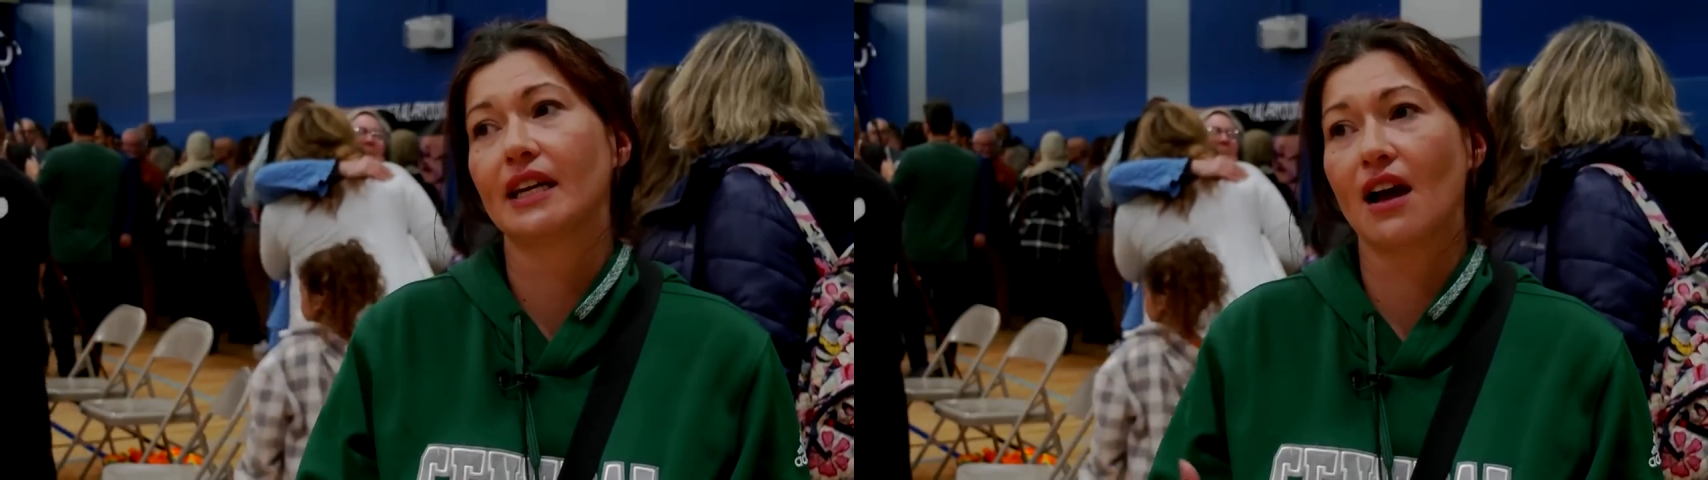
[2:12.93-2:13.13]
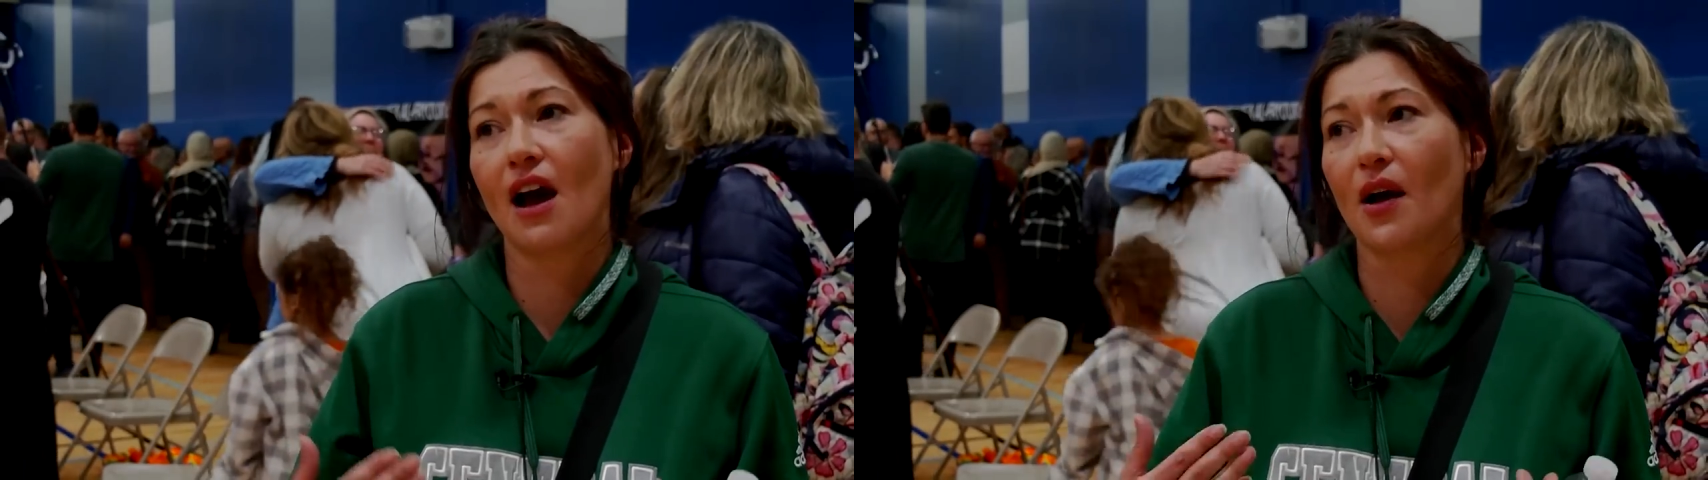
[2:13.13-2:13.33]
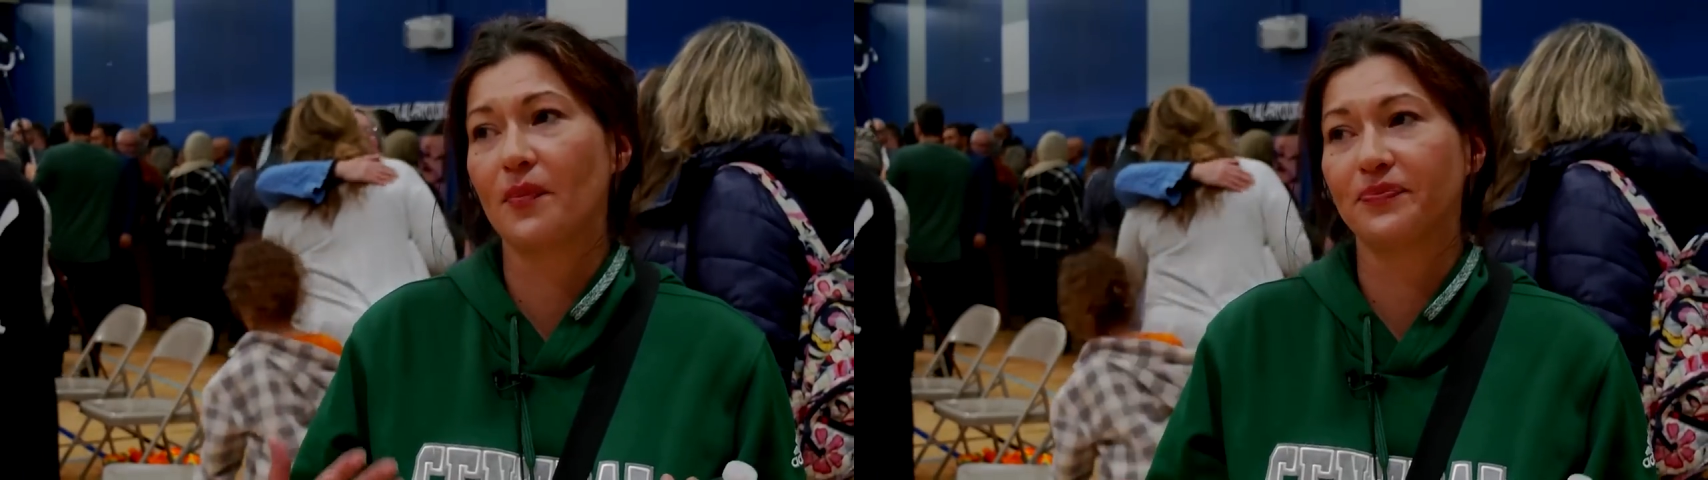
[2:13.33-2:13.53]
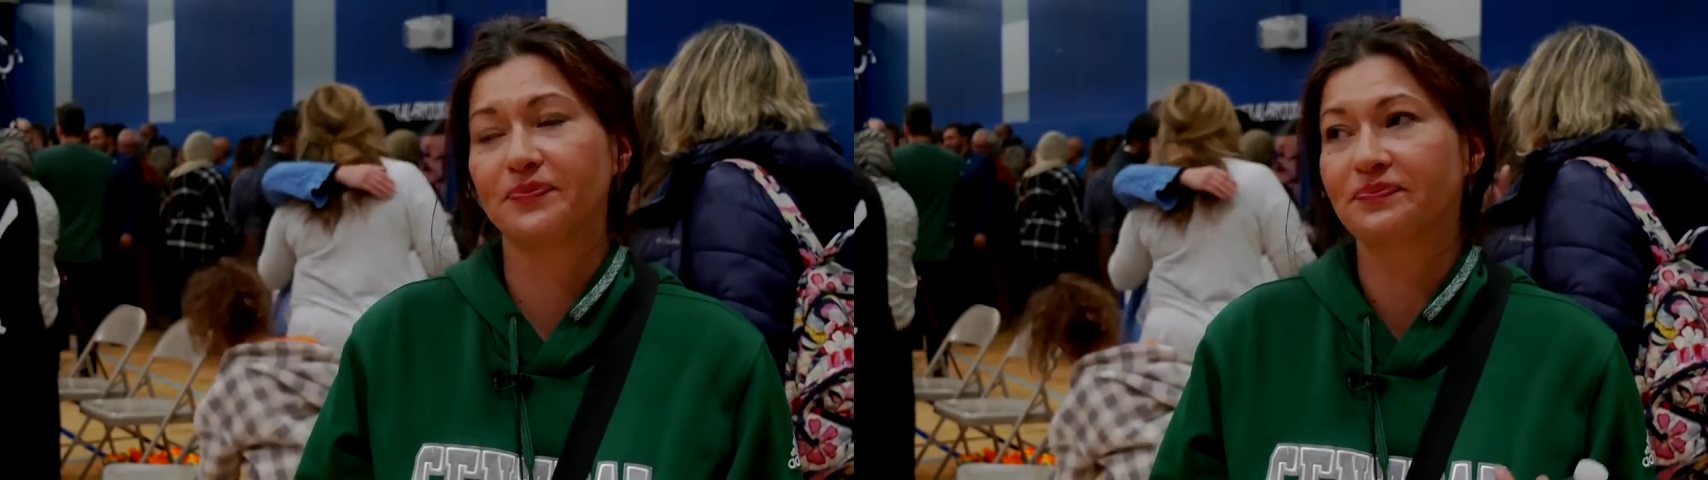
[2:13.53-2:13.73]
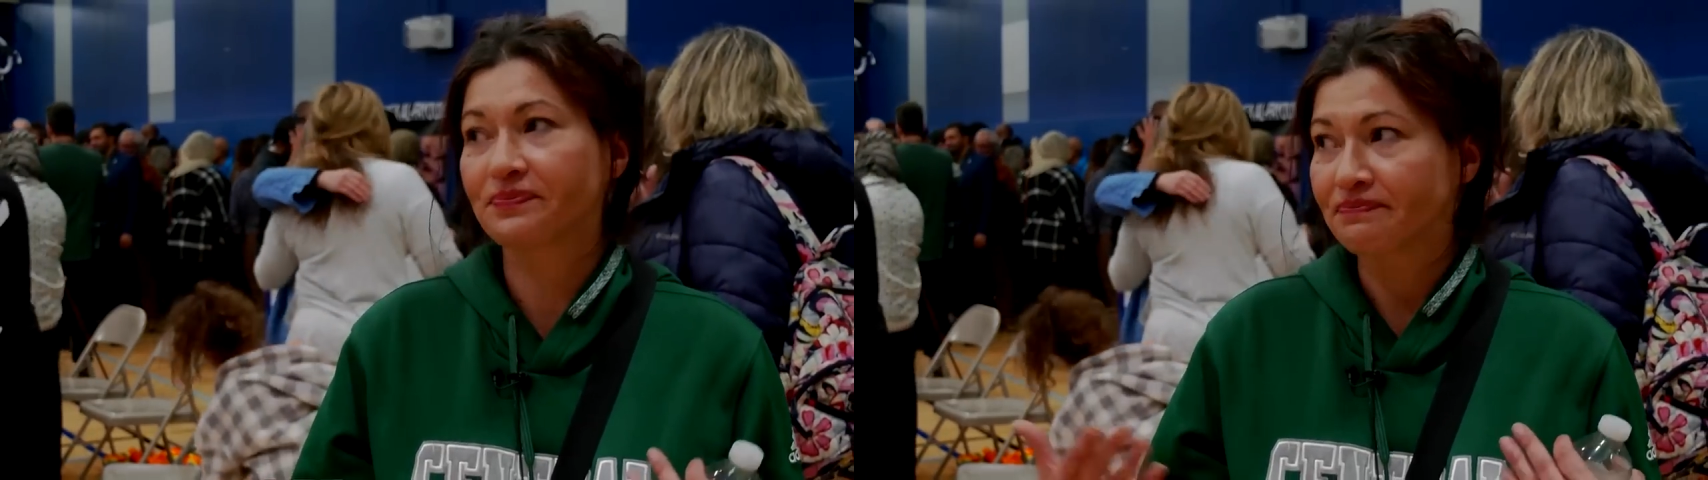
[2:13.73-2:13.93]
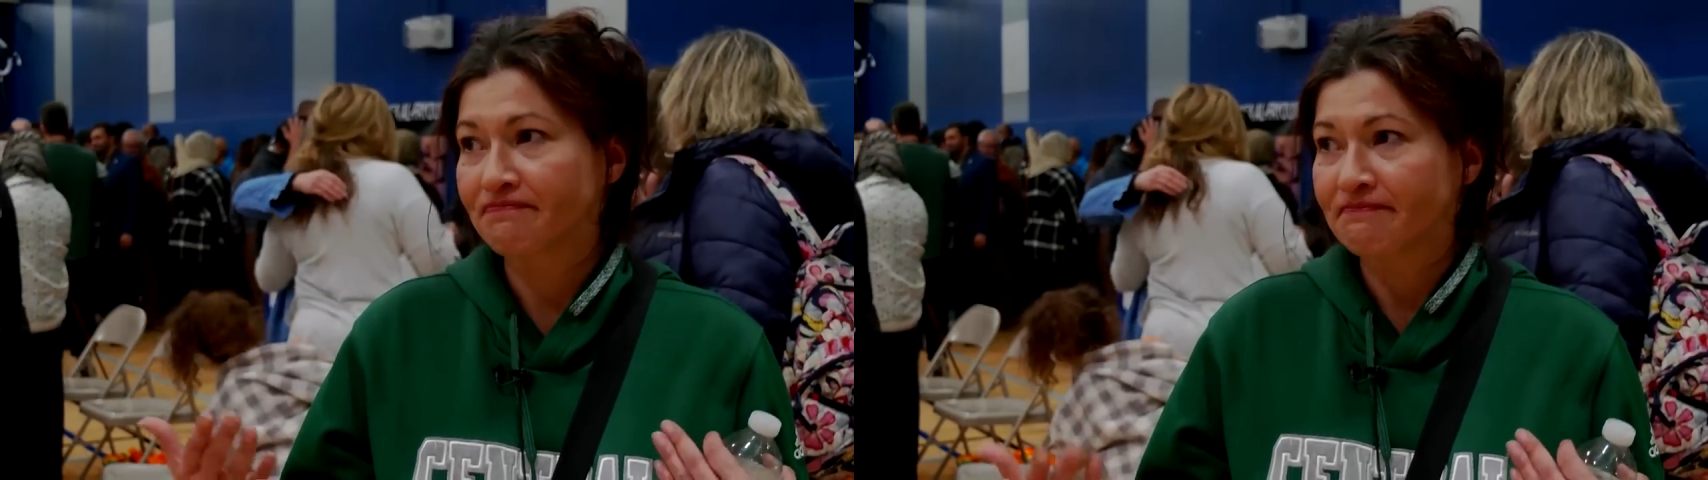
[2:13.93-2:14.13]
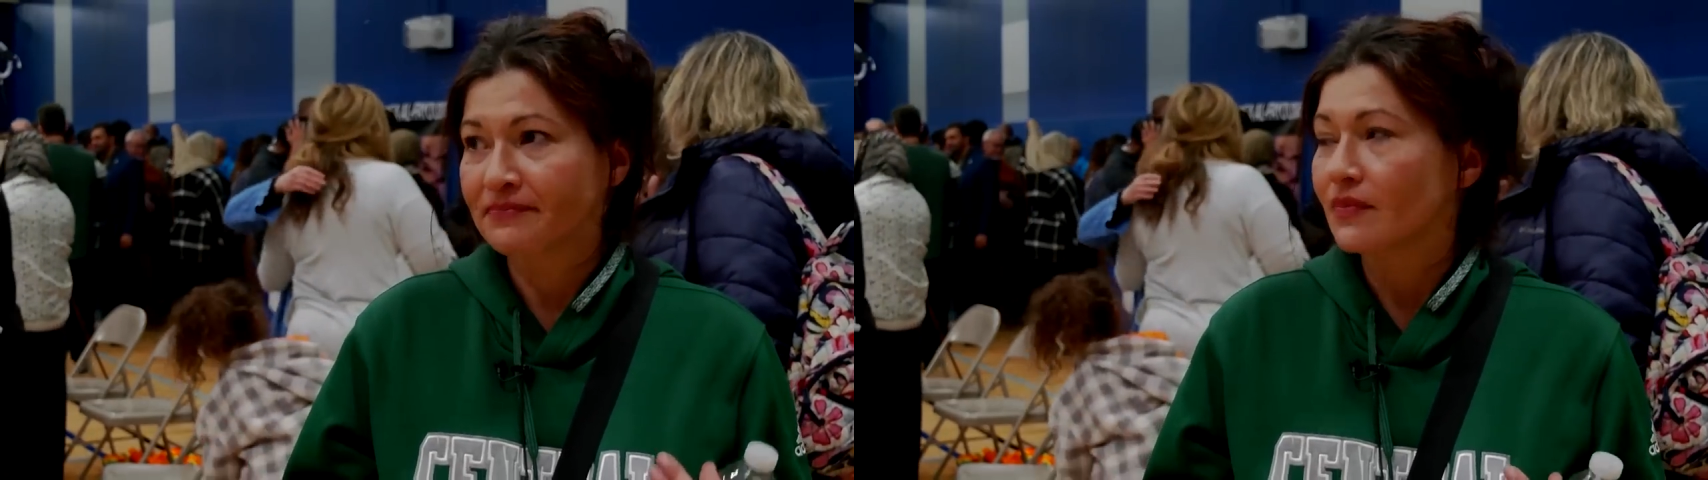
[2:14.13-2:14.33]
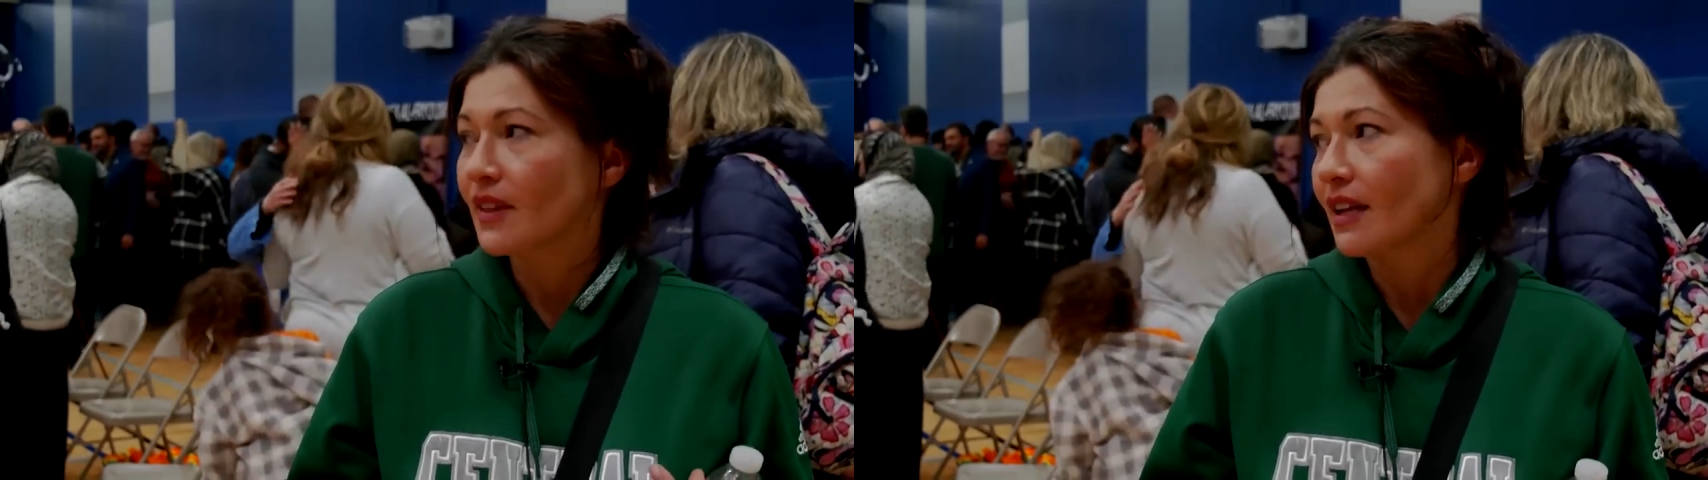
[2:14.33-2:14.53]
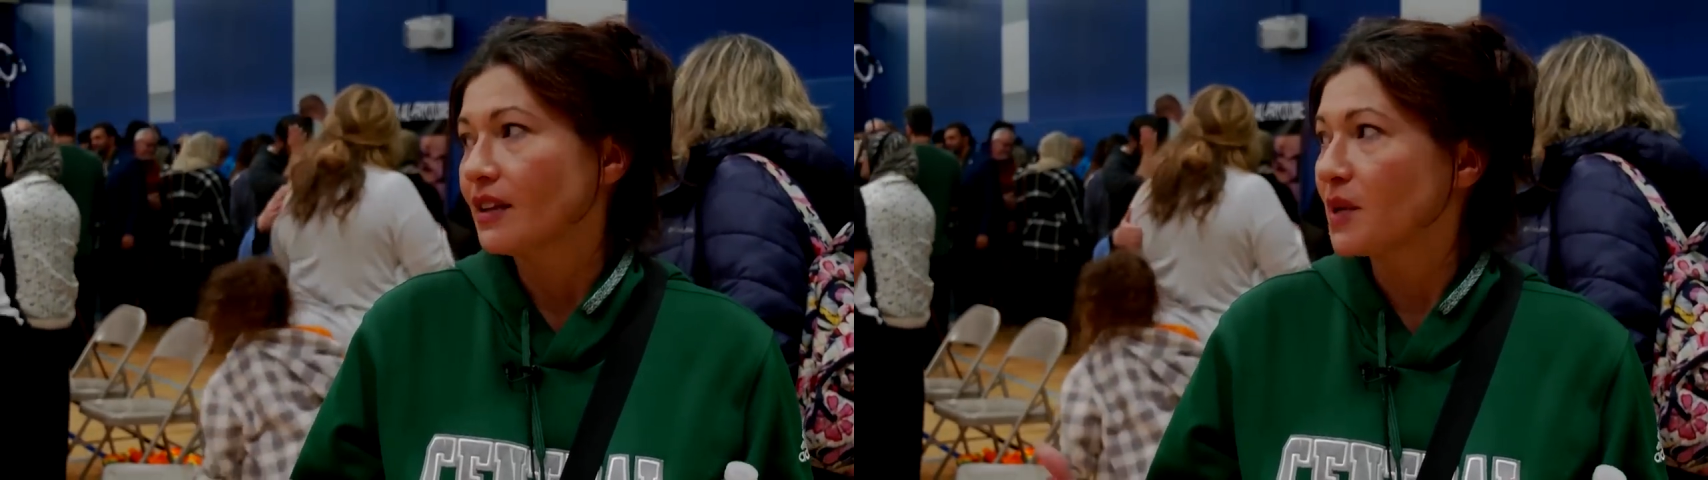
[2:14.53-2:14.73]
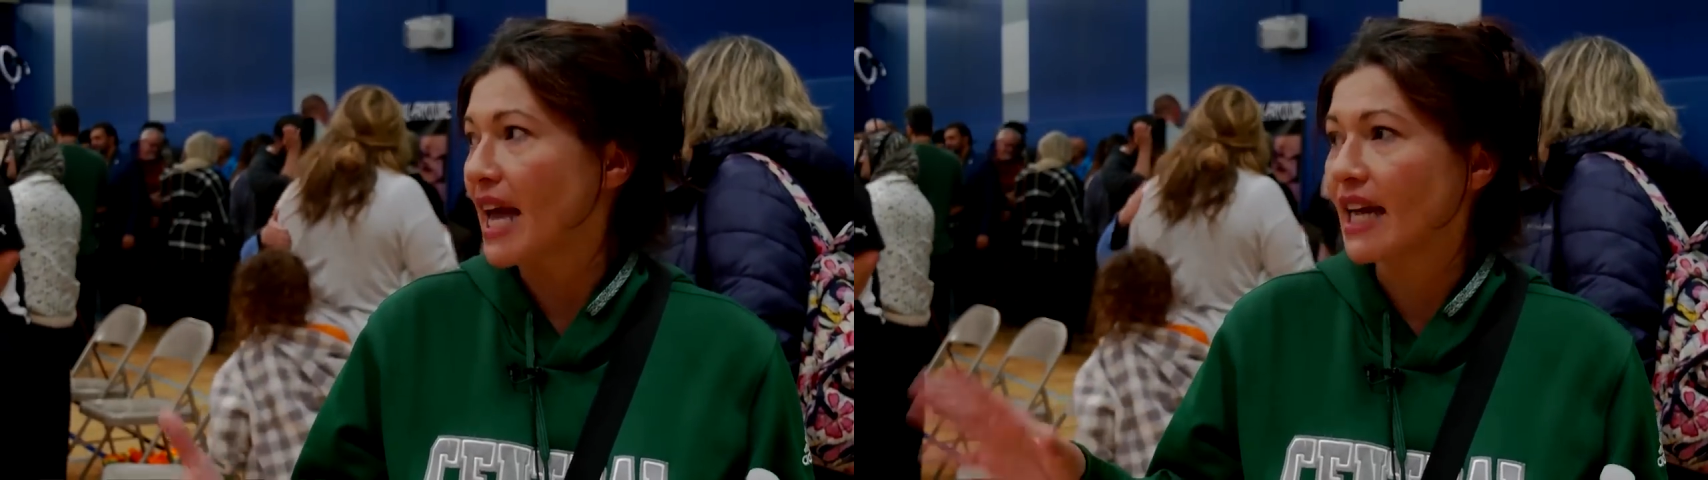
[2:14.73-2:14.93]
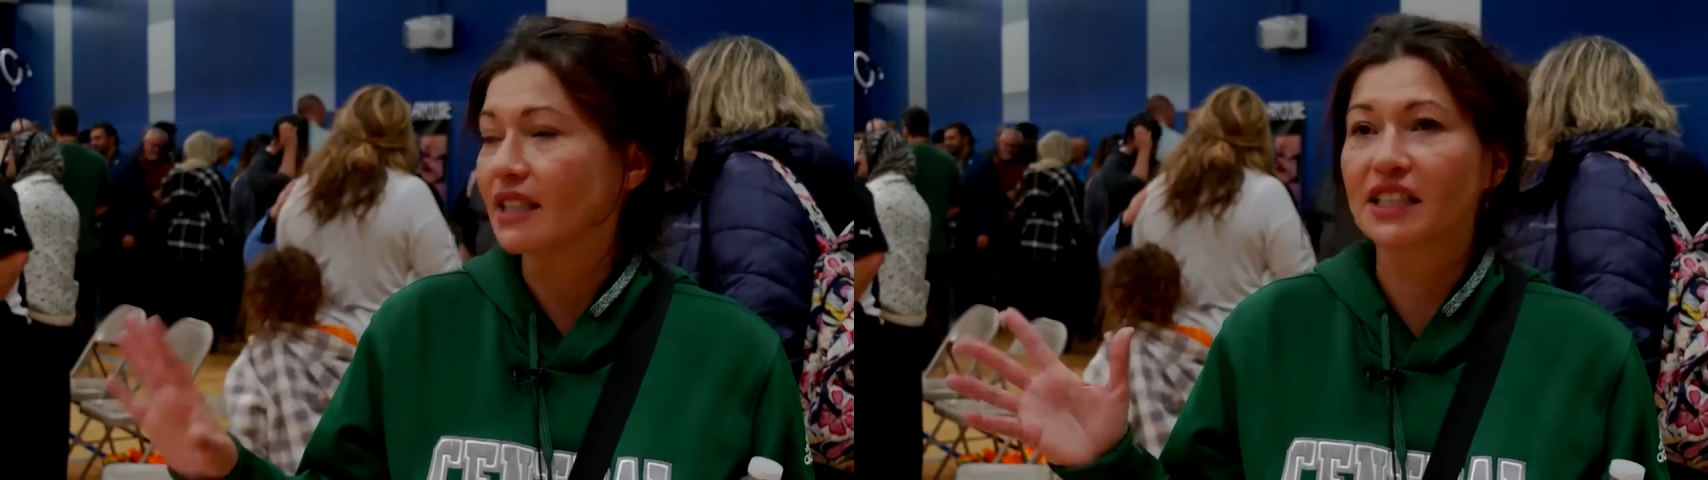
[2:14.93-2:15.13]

Um, we had